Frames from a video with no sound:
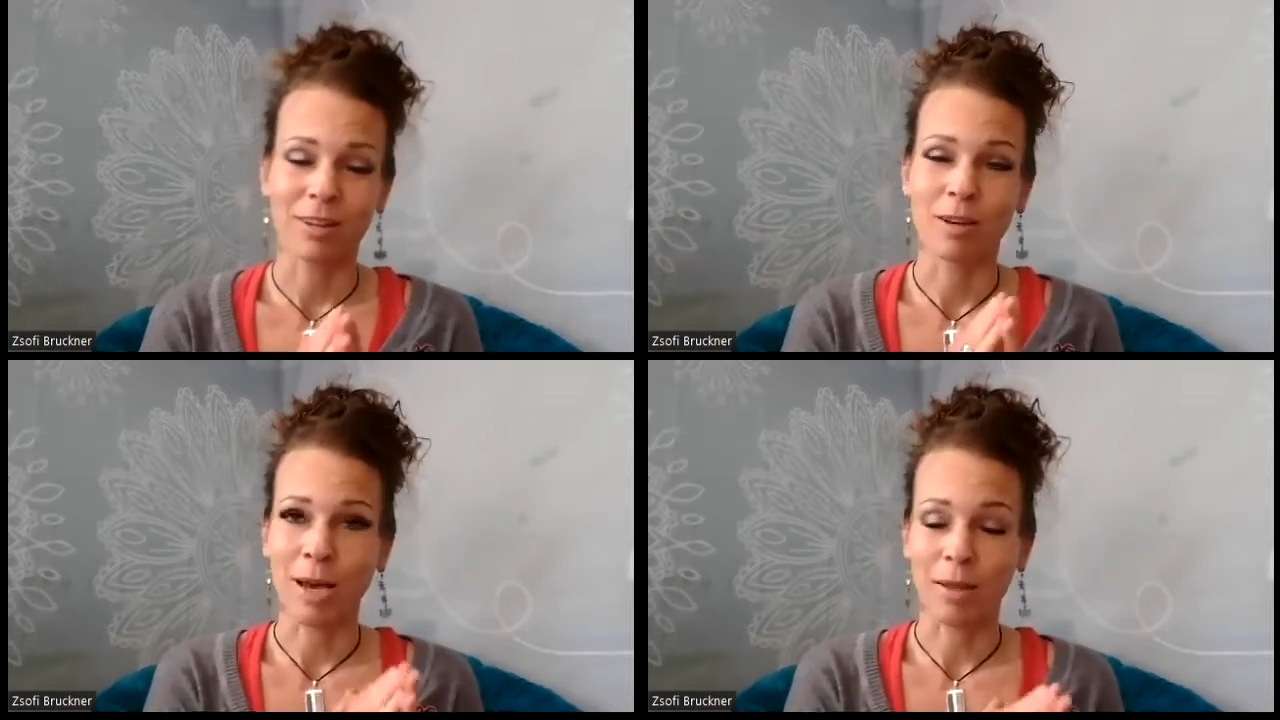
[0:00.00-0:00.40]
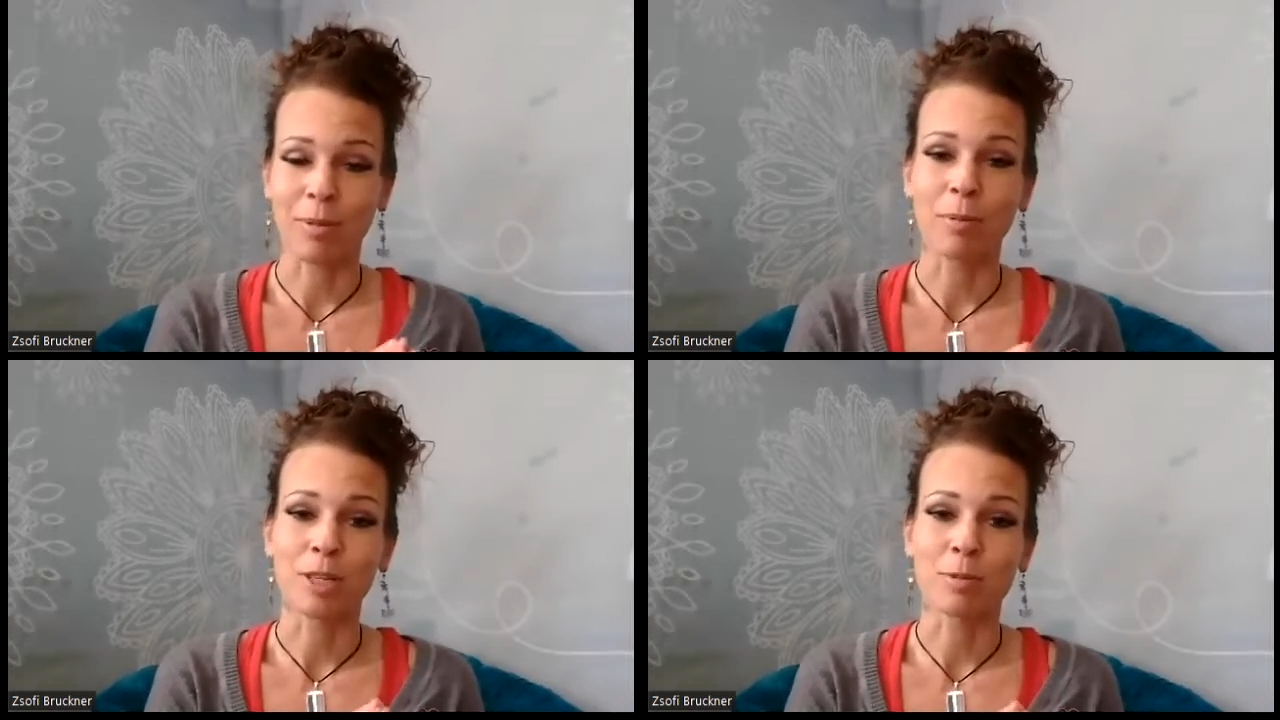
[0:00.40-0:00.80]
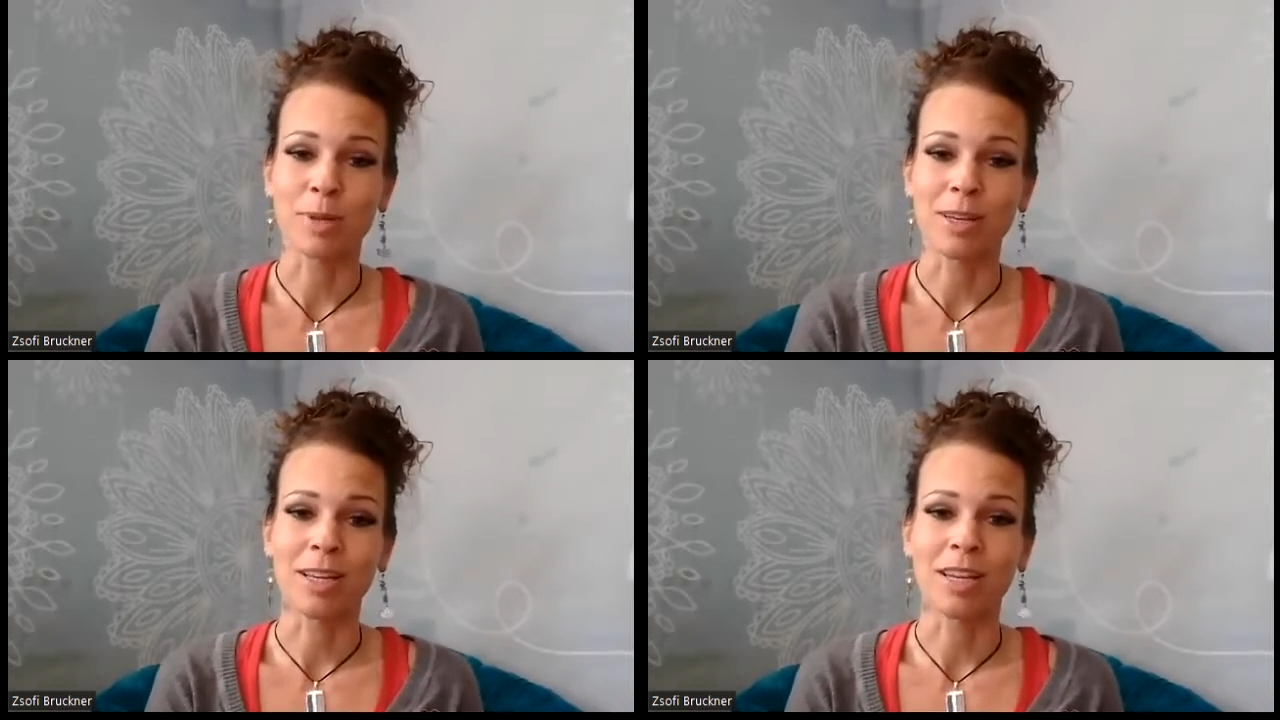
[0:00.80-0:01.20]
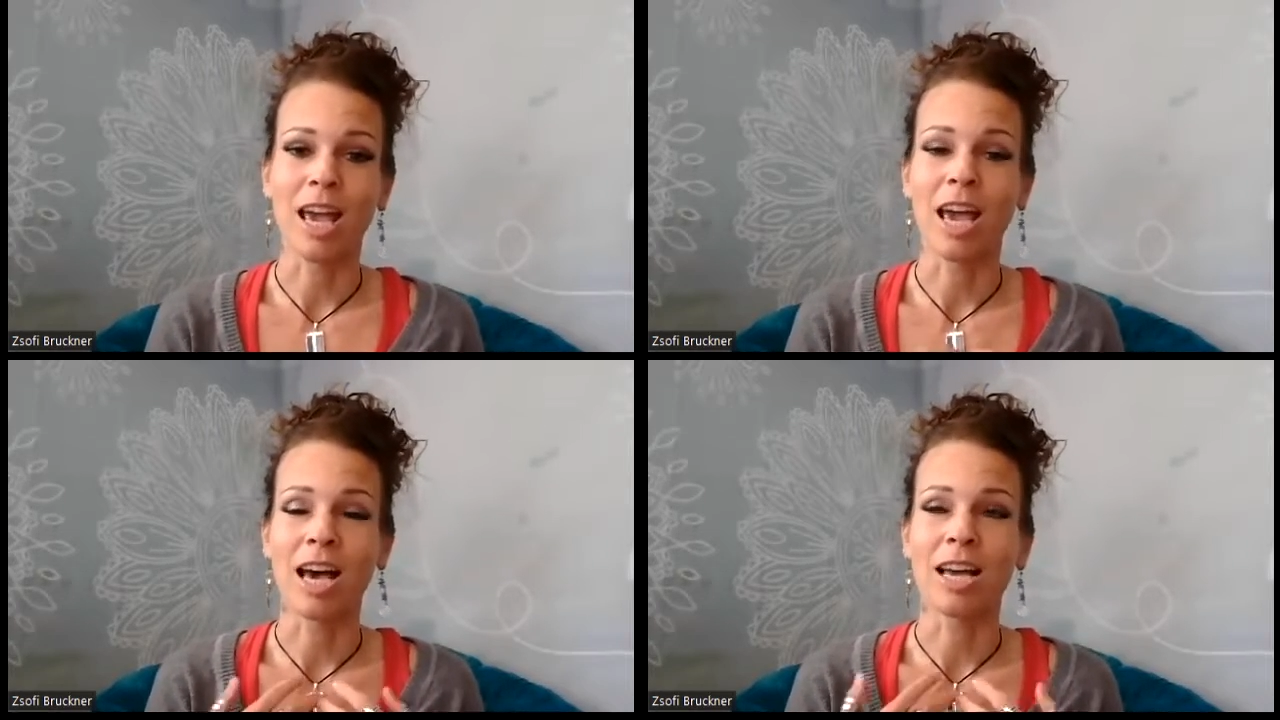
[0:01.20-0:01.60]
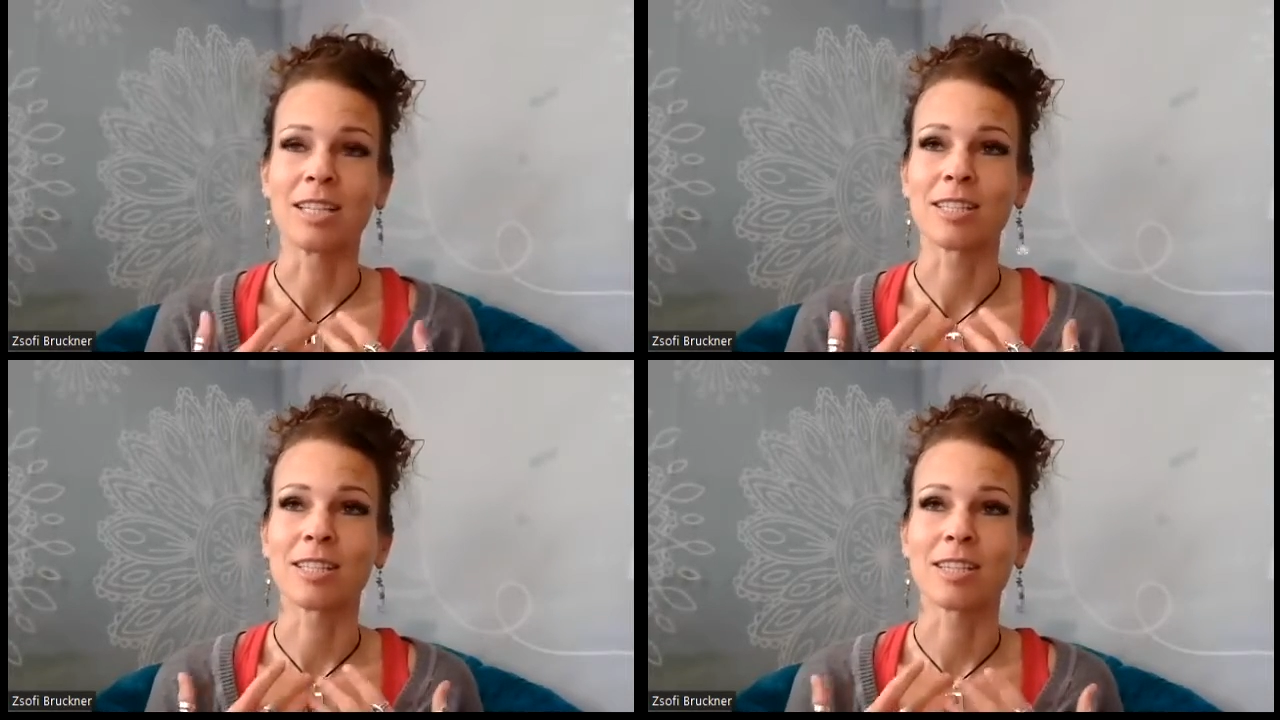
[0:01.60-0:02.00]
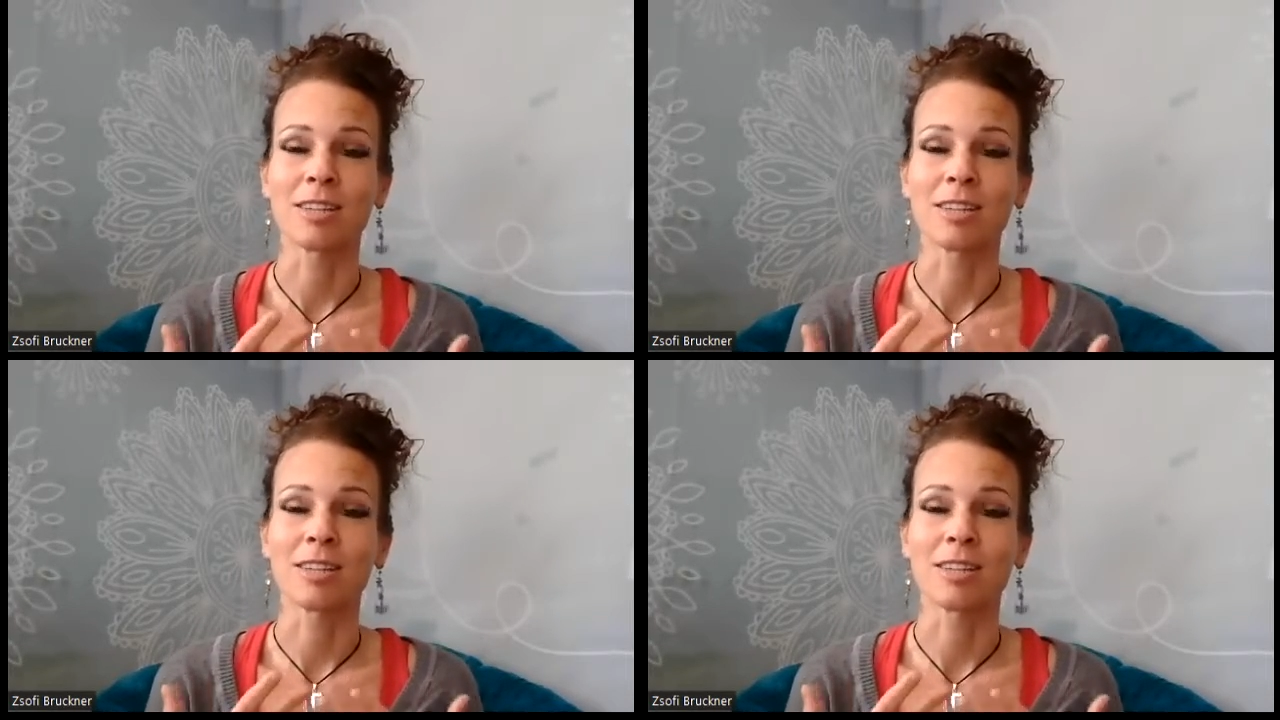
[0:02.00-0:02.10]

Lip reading: about public speaking as